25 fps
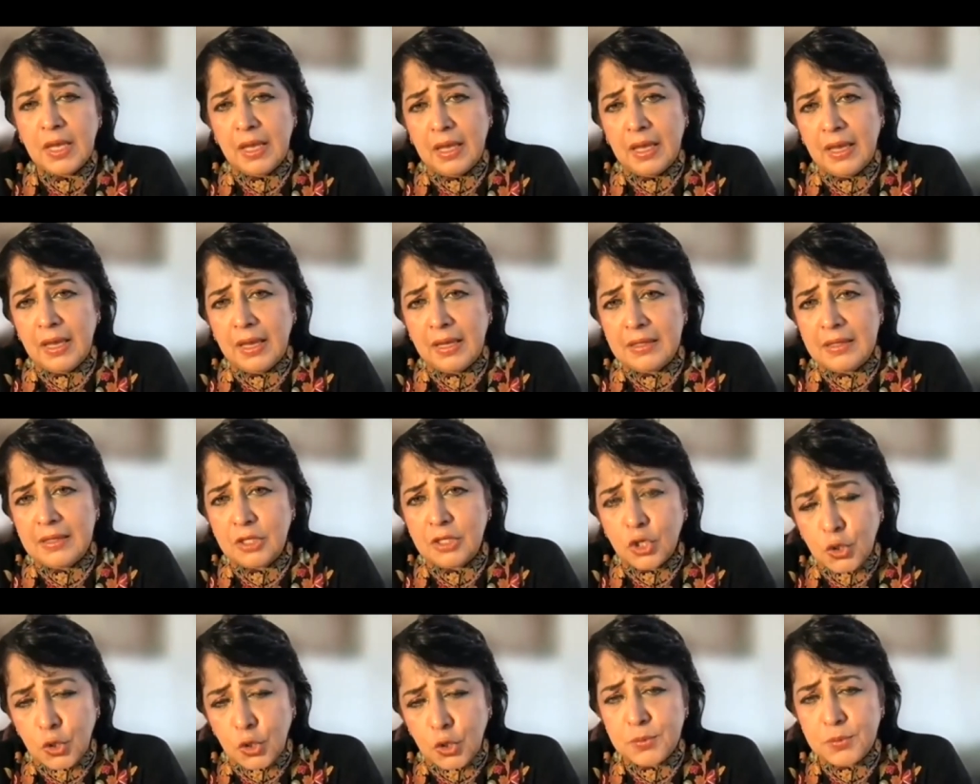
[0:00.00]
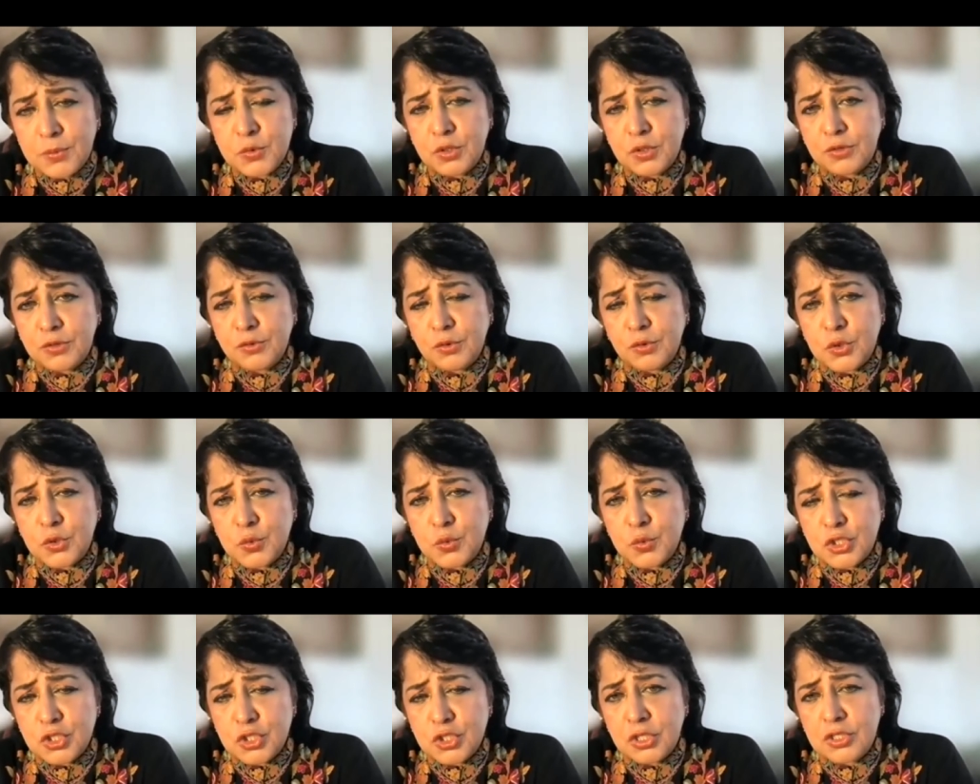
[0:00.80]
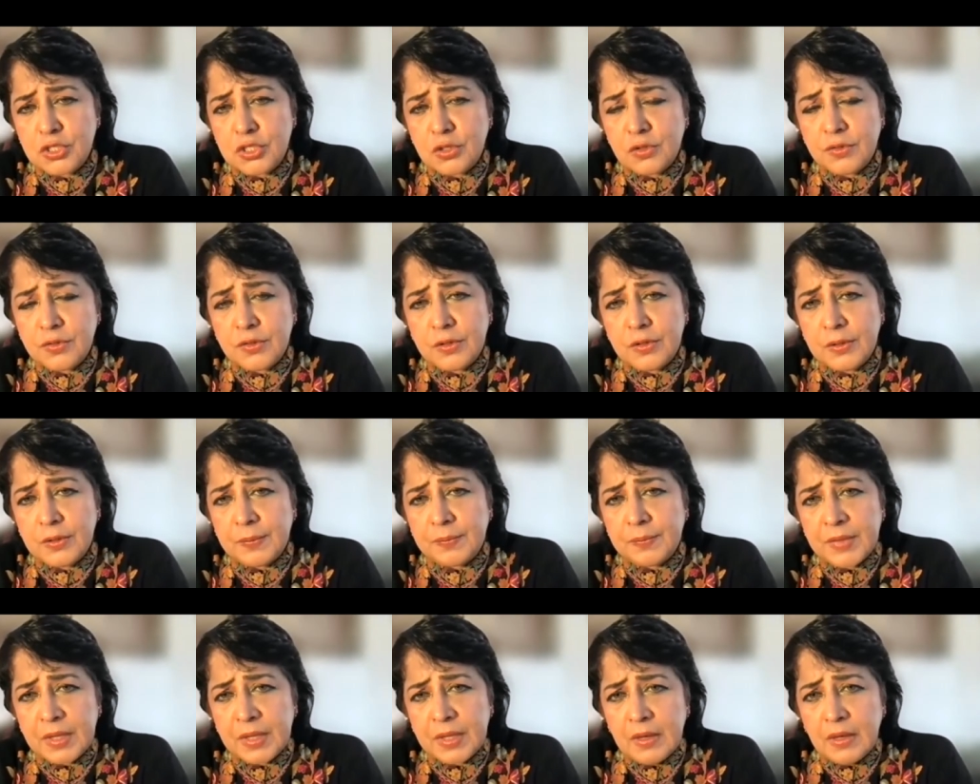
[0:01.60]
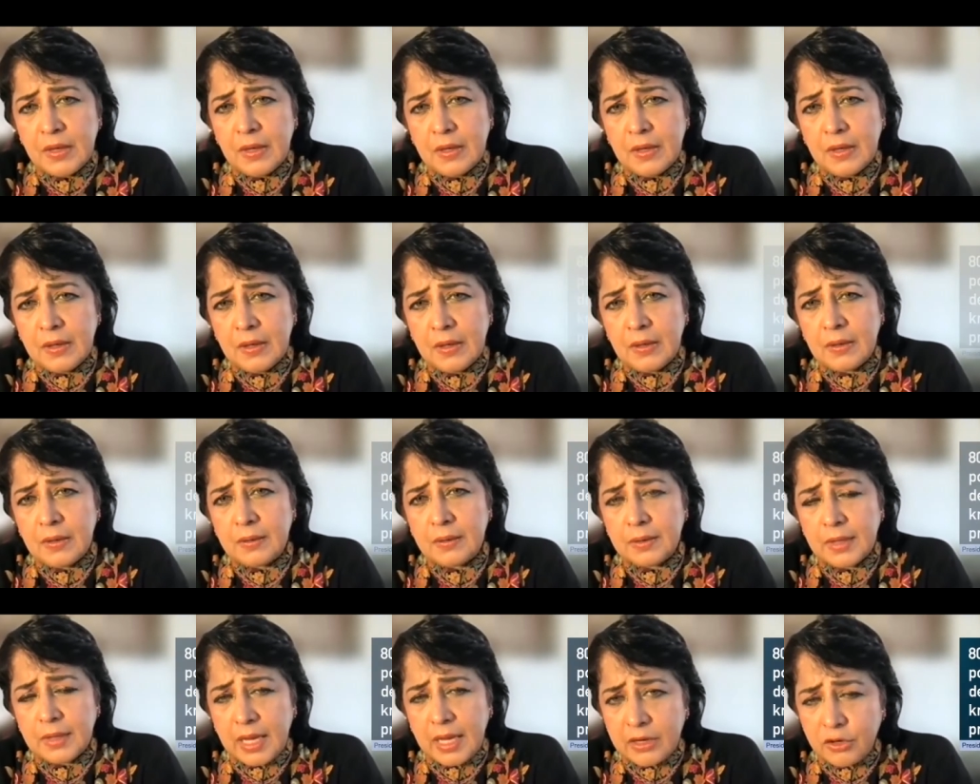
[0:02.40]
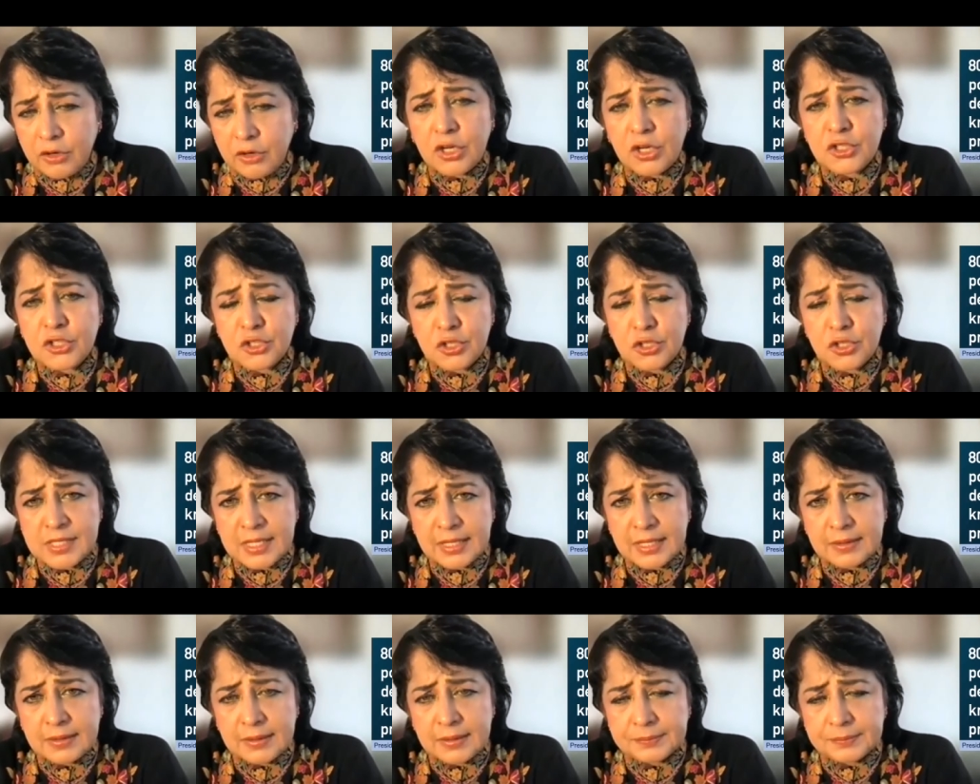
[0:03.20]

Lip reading: and the crops, of course, which touch on the agricultural sector.